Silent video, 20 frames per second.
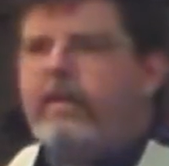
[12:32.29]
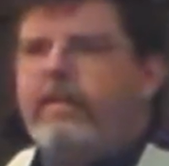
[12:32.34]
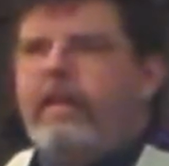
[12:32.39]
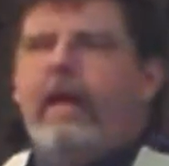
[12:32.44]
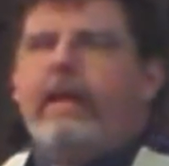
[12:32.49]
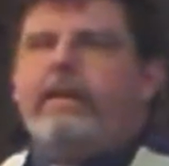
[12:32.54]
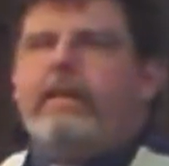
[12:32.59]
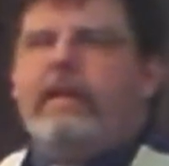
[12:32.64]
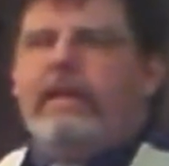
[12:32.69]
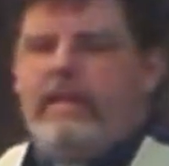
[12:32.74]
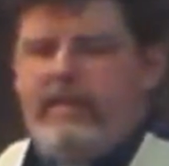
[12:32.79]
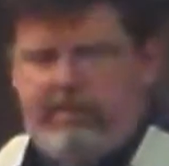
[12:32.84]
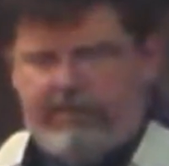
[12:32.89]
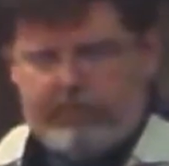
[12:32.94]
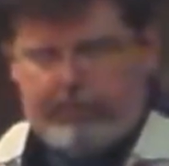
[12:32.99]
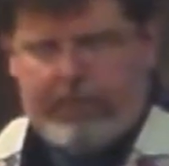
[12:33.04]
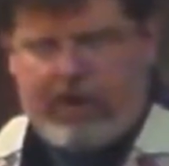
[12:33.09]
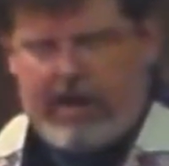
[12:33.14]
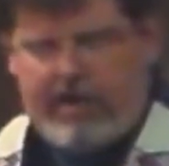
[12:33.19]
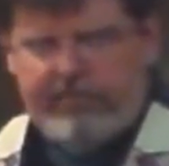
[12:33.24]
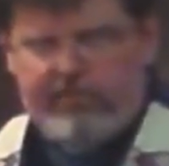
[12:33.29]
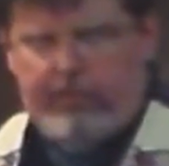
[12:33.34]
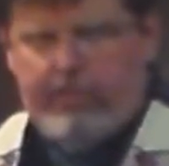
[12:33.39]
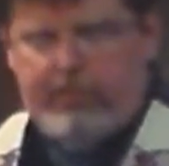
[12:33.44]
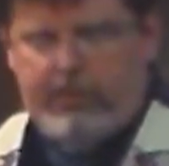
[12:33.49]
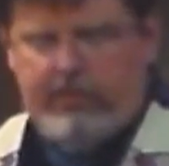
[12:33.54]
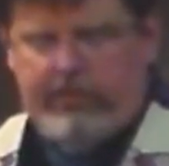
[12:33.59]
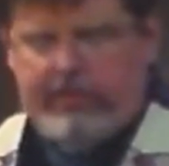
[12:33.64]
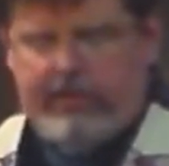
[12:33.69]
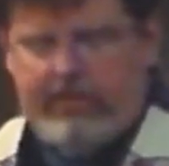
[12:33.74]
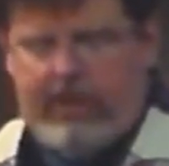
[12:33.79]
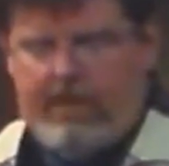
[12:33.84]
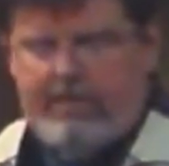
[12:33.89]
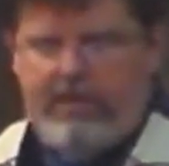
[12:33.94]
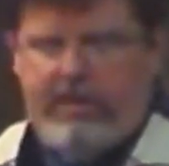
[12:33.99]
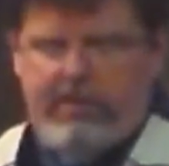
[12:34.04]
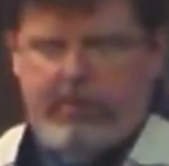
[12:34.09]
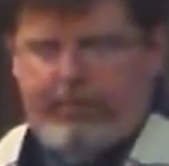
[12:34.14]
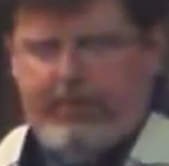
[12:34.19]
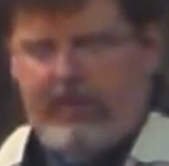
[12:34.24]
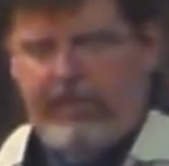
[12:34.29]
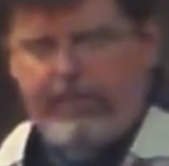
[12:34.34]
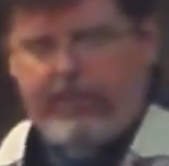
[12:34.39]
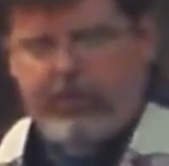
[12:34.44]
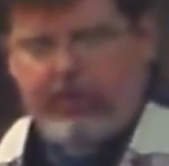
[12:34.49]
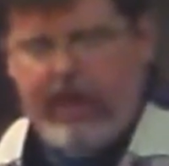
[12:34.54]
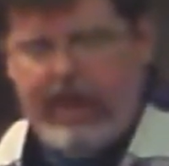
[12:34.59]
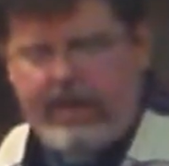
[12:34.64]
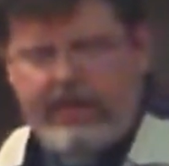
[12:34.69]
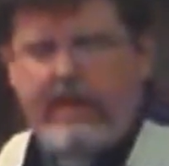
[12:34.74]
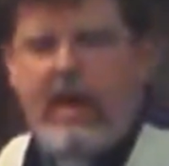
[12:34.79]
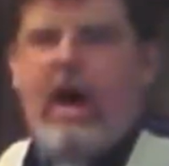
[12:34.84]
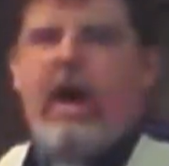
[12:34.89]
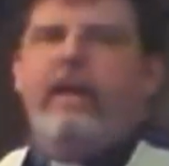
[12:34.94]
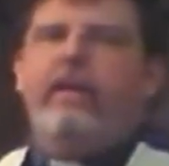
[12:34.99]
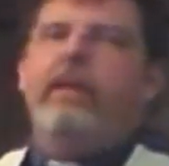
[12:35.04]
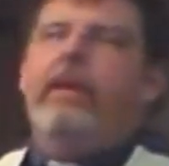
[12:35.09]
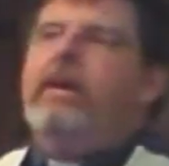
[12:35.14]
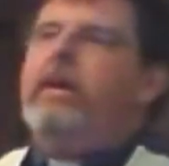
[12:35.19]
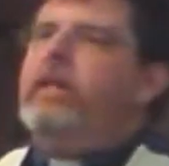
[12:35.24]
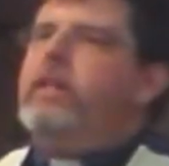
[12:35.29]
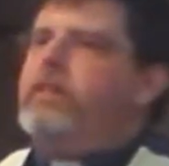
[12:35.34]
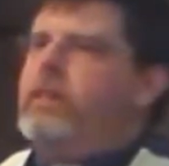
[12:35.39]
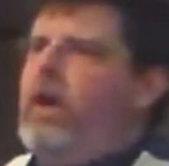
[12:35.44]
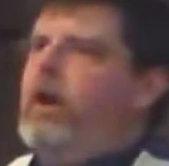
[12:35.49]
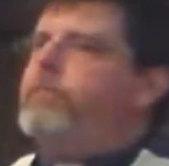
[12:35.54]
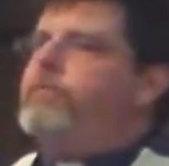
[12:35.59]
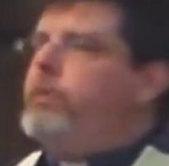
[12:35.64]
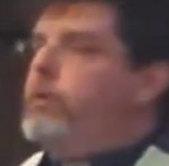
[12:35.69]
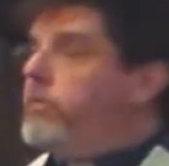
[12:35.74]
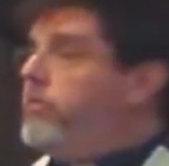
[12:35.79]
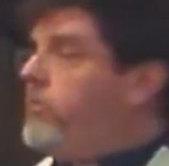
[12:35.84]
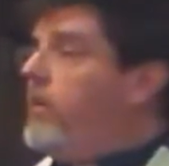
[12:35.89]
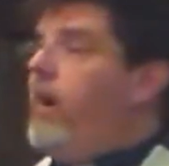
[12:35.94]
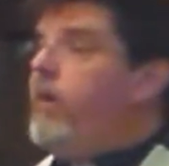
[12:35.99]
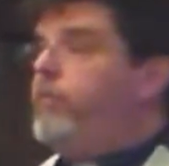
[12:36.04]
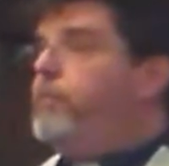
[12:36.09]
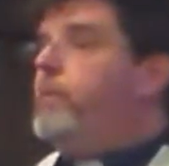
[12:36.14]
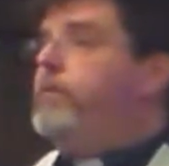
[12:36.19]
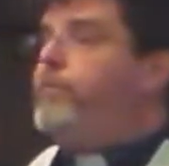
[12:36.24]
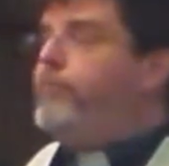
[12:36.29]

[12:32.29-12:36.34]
that it is possible to love other people and not love yourself.